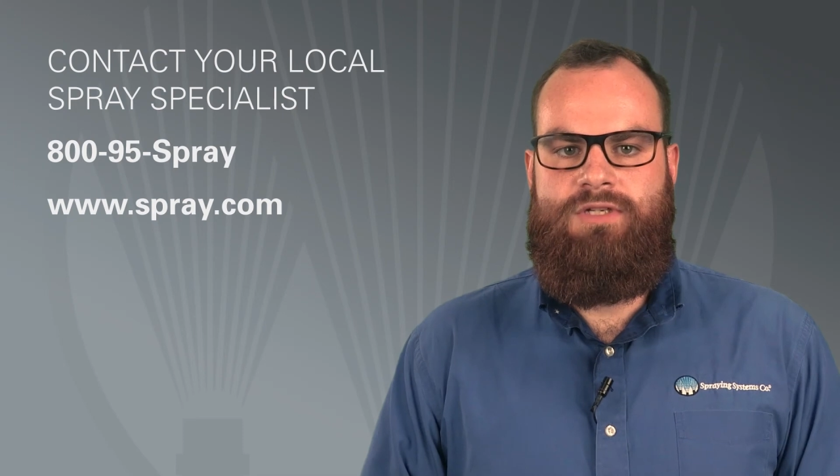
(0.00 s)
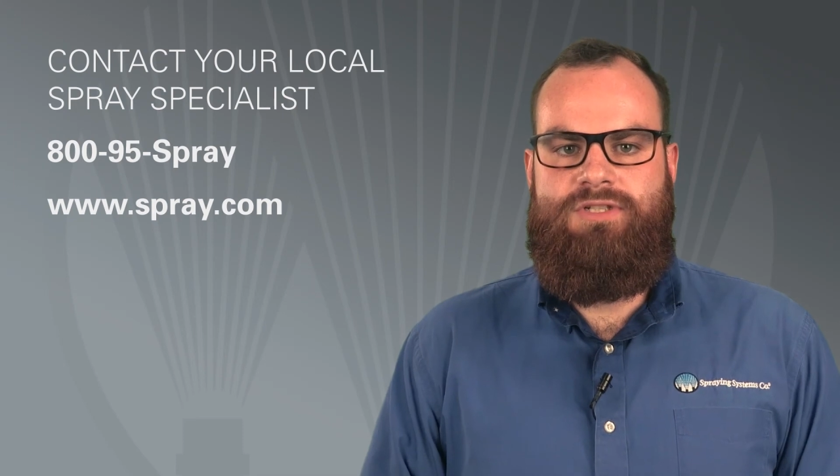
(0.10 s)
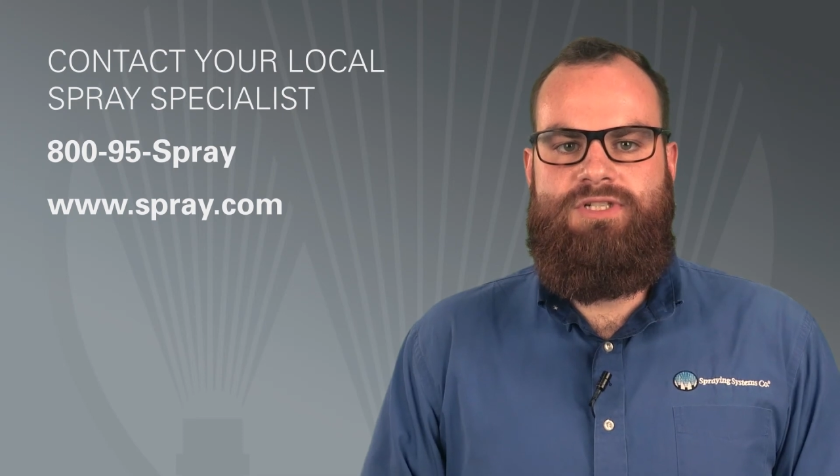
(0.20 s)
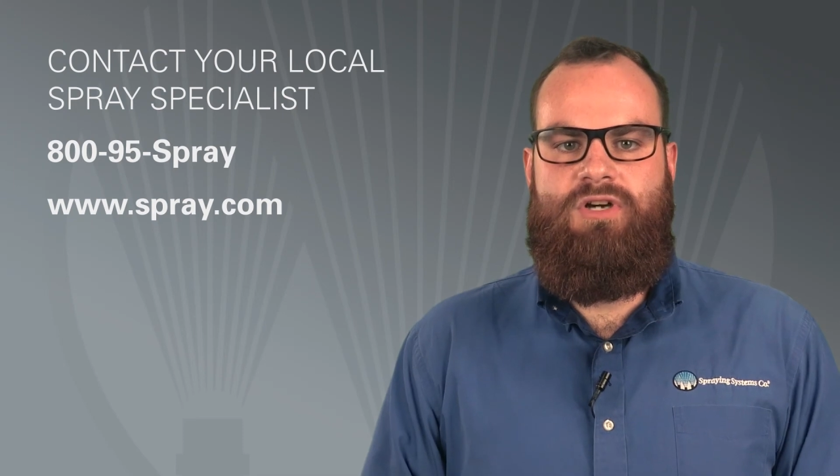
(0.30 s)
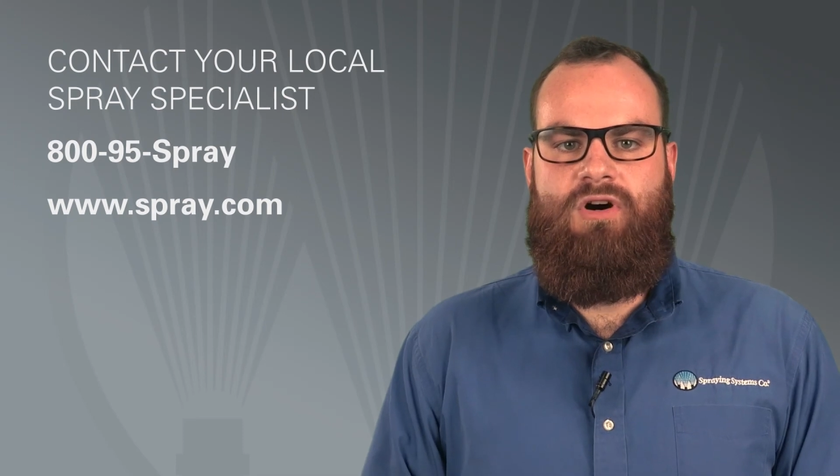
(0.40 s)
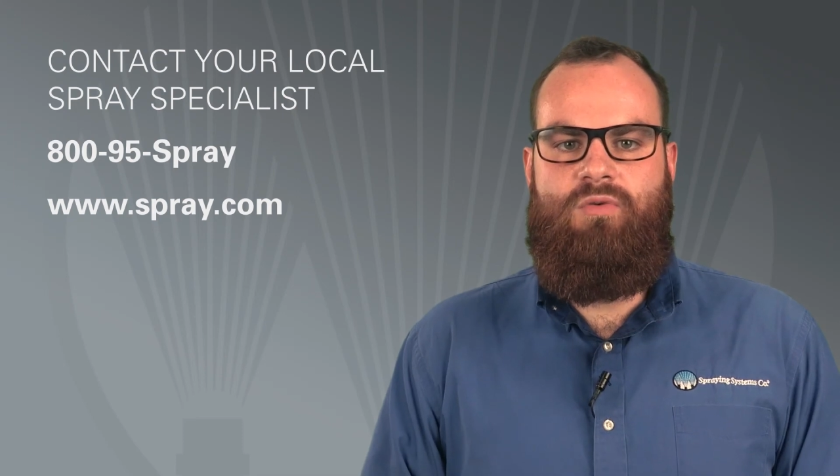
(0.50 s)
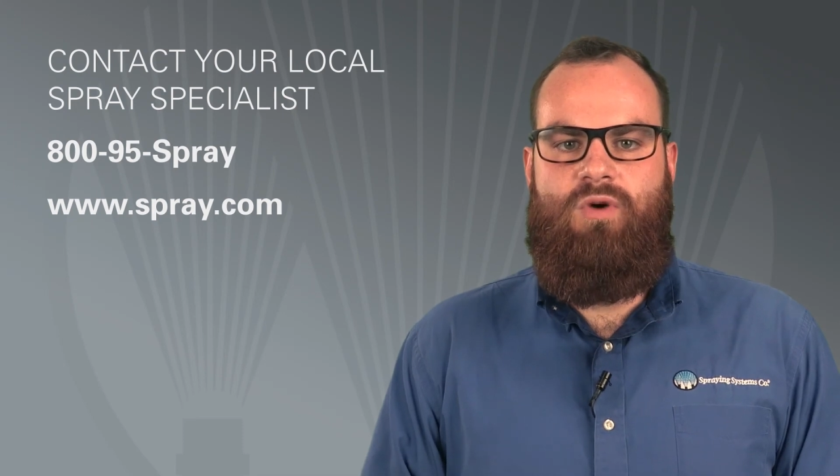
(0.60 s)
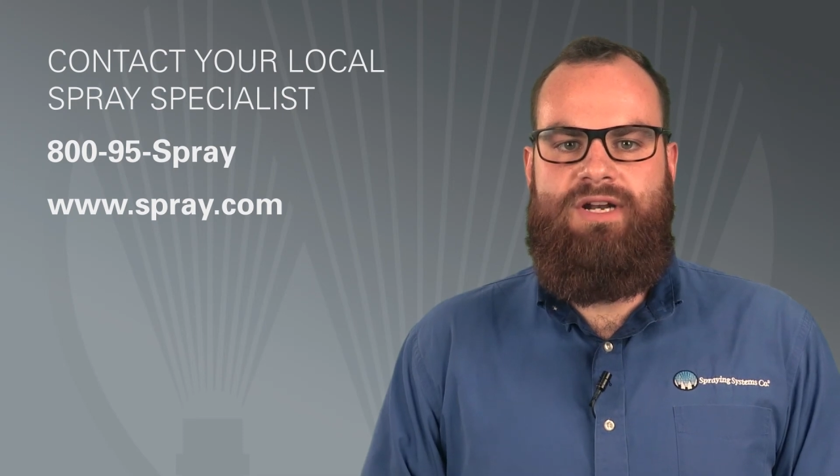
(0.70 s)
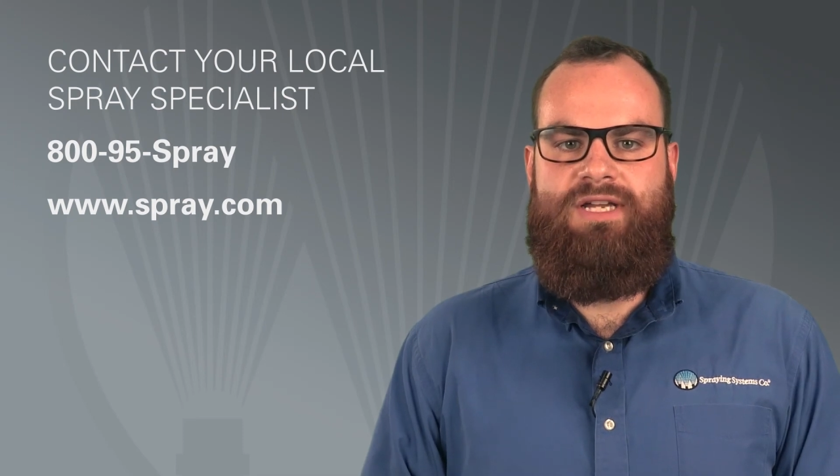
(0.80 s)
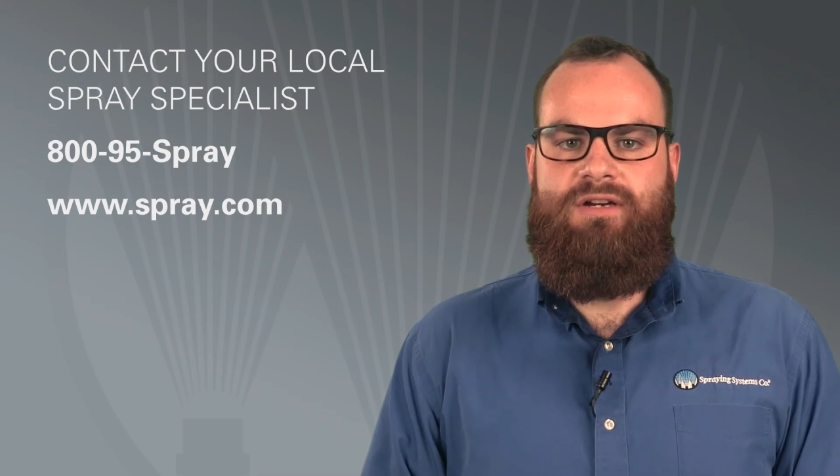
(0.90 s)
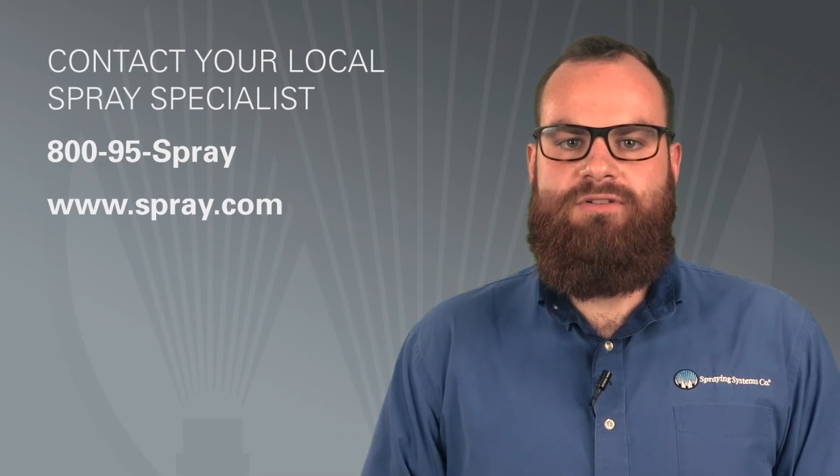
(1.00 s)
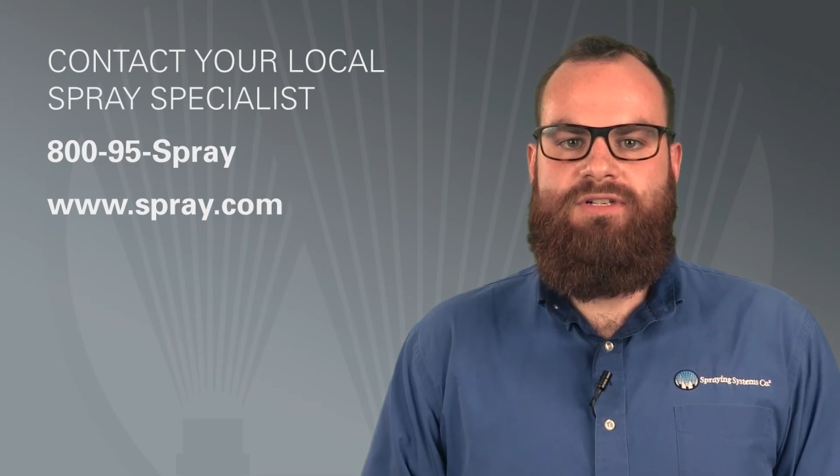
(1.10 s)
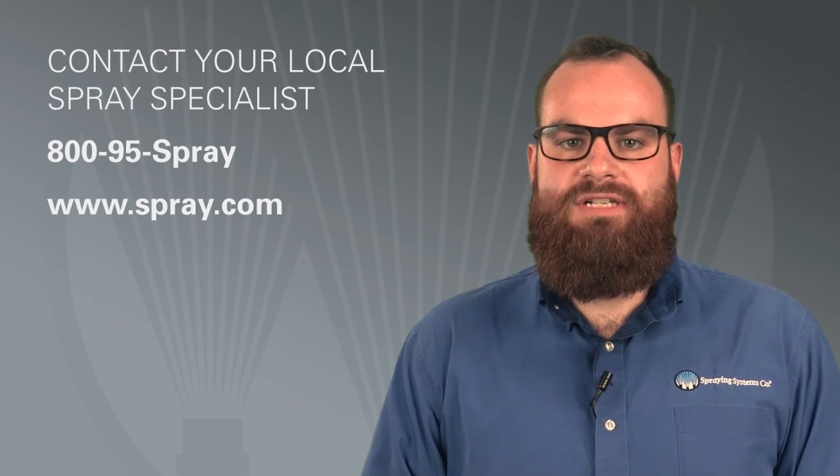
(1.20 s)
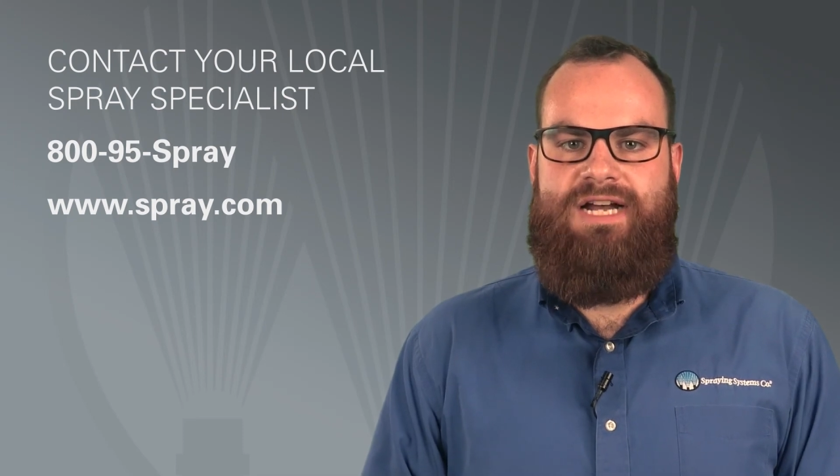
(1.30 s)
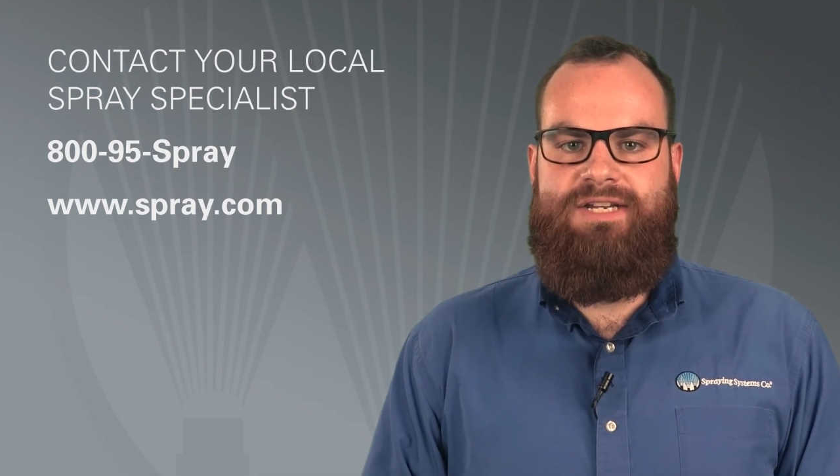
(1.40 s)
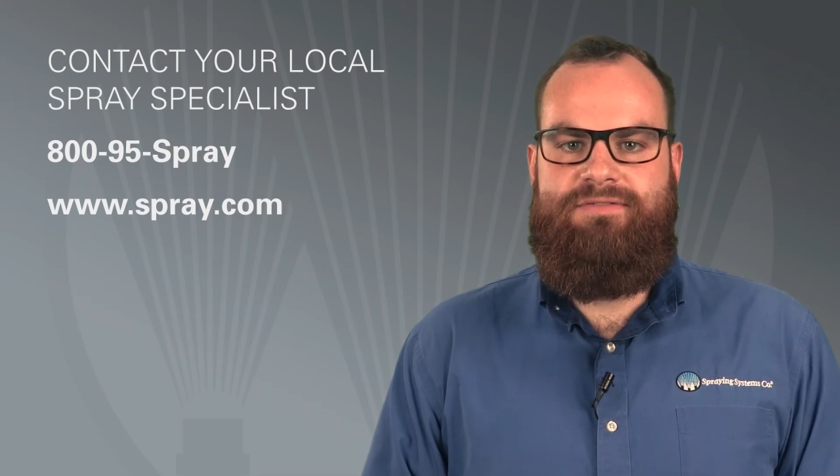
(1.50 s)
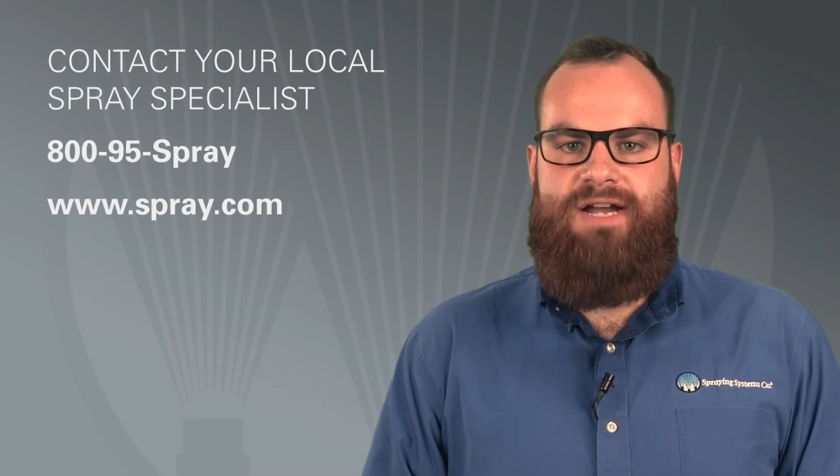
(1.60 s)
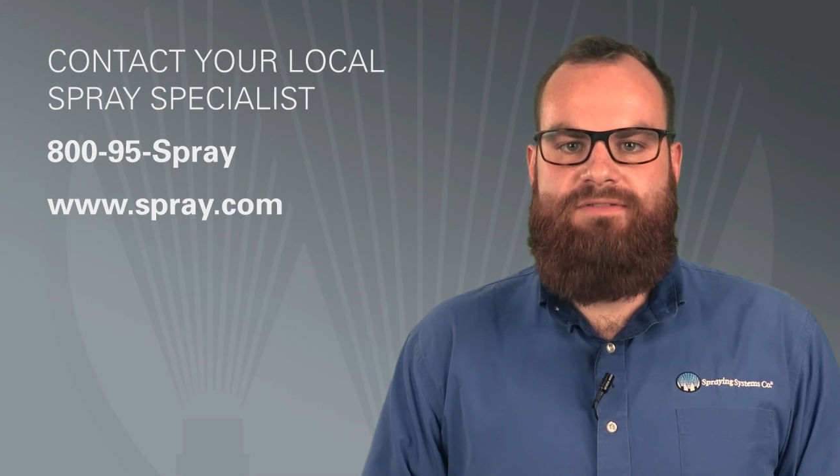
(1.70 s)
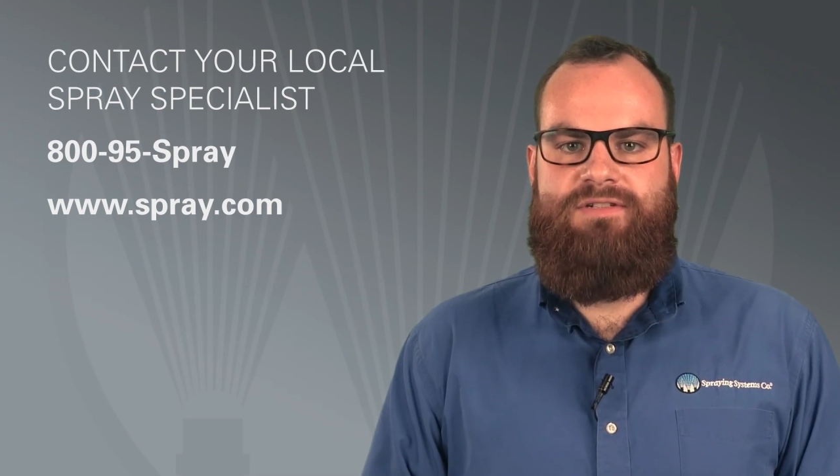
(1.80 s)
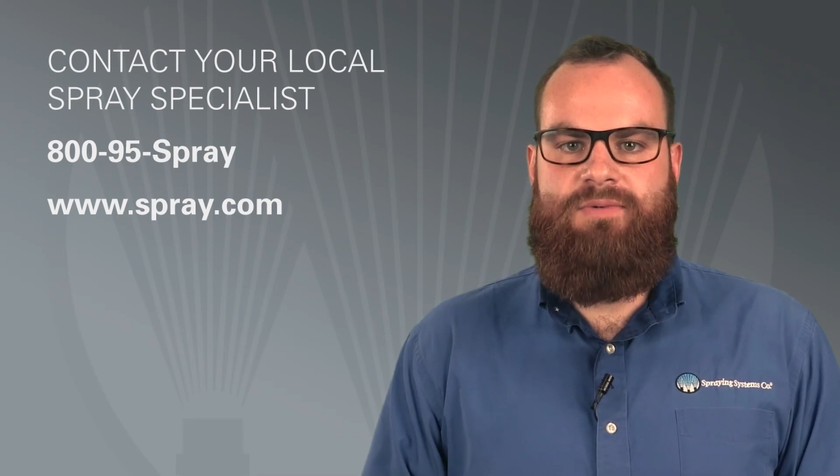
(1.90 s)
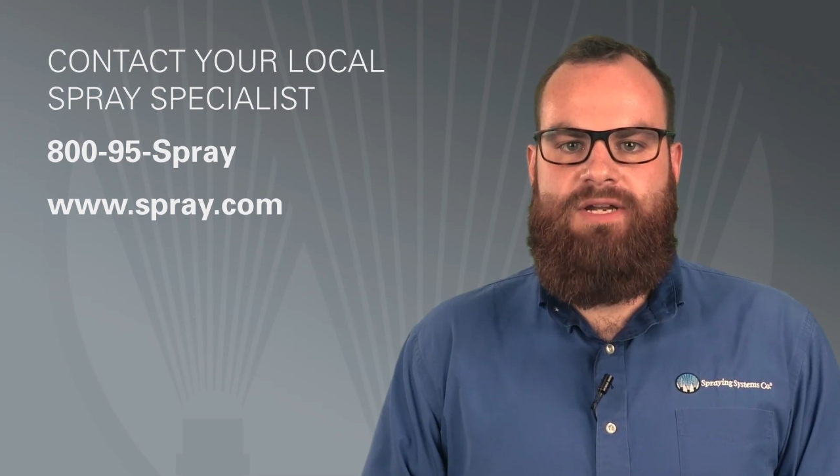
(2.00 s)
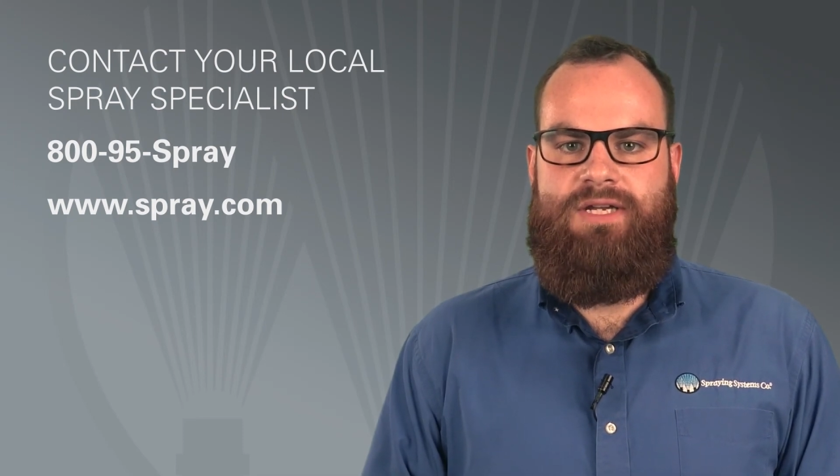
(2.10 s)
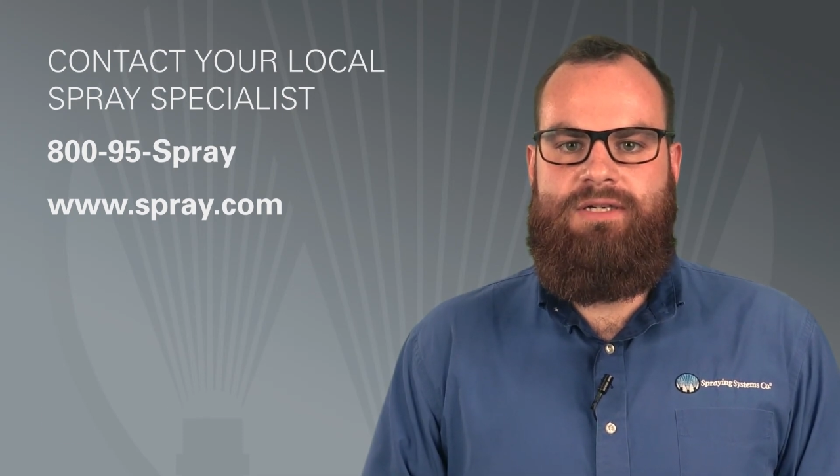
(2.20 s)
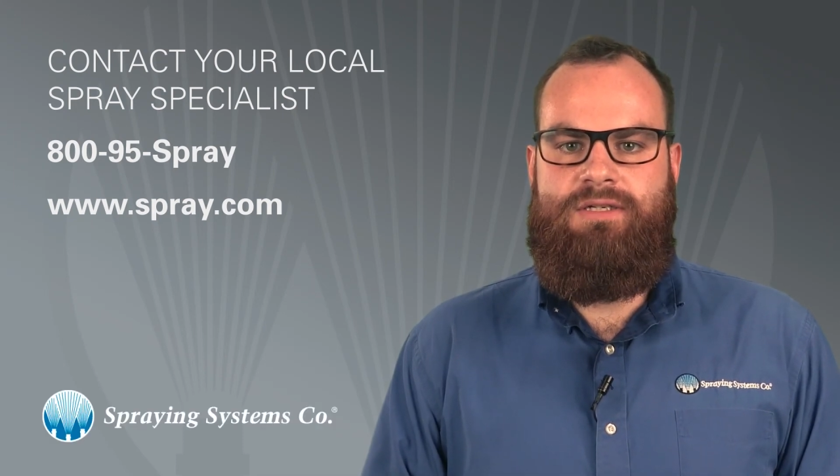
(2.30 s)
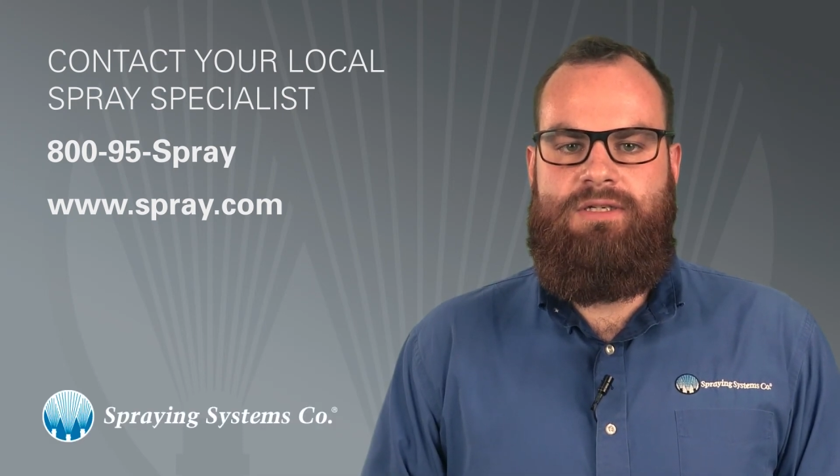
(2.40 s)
Just call 1-800-95-SPRAY